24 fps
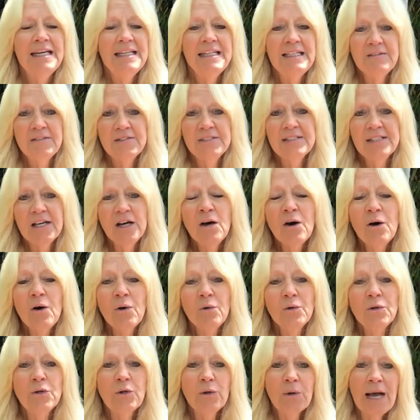And if
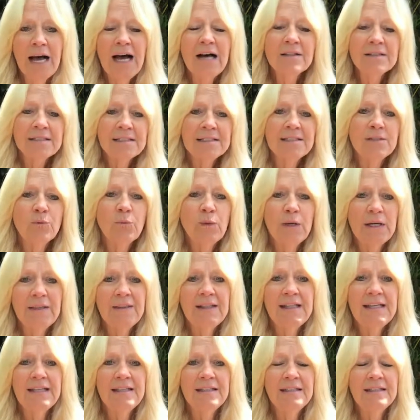so, your house is the
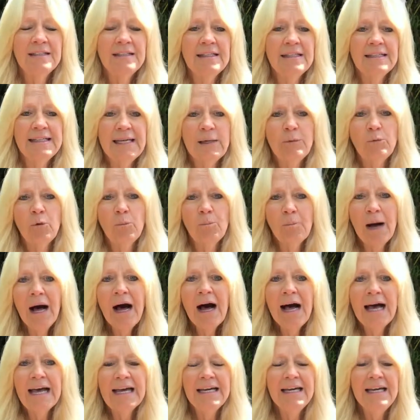one that they will
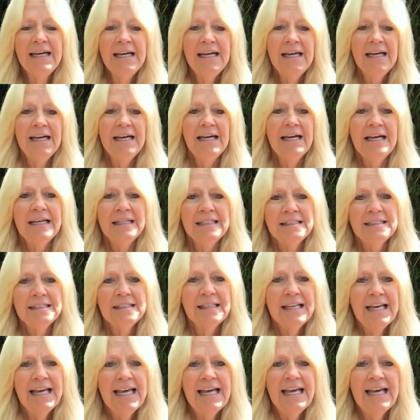buy.
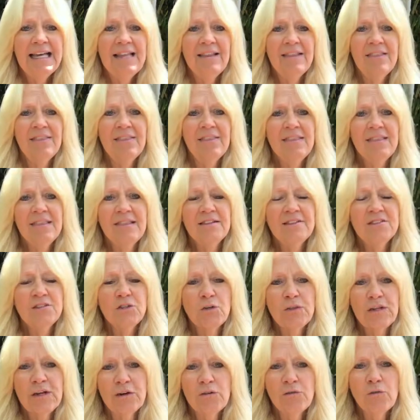And
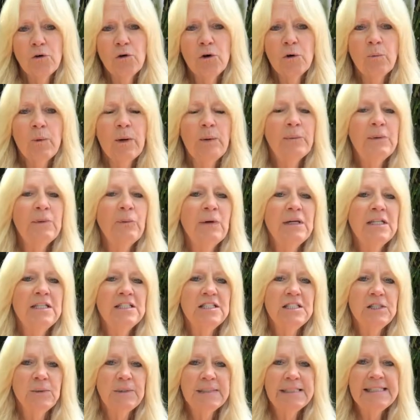so therefore, what we want to
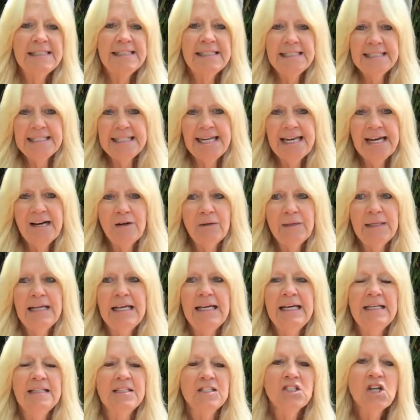do is sit down
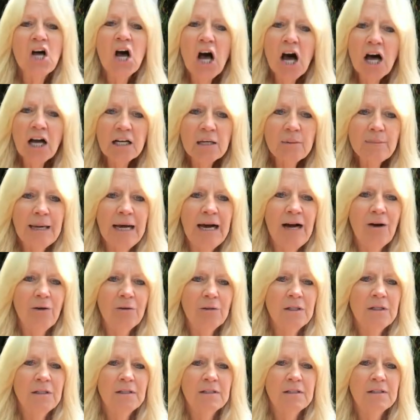and talk
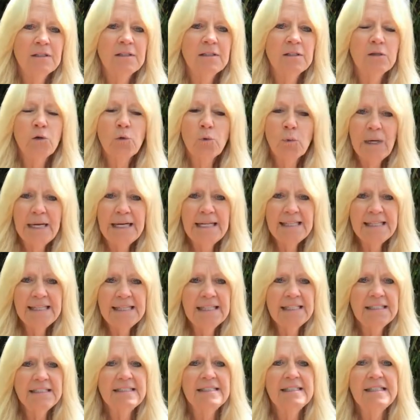about the great
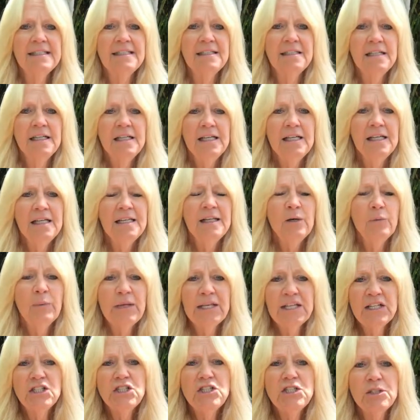things that
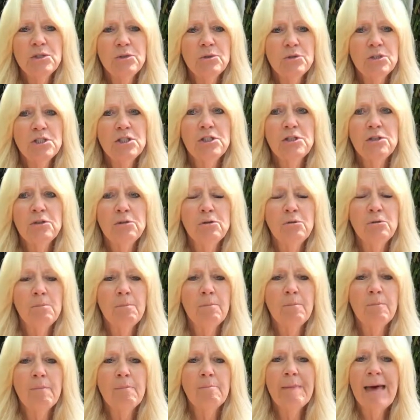we can do to
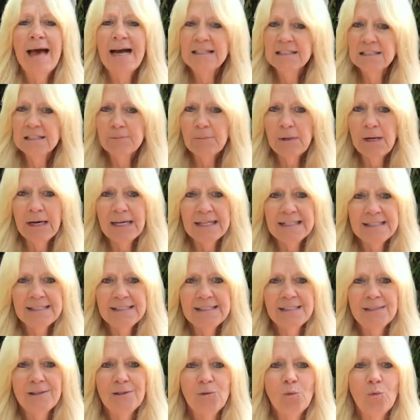
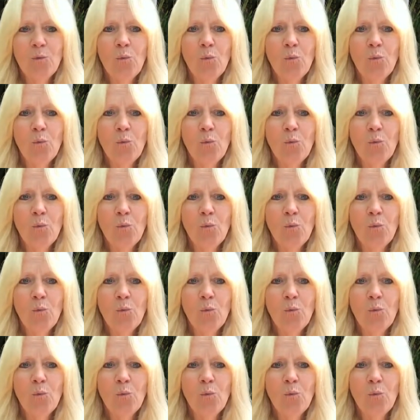maximize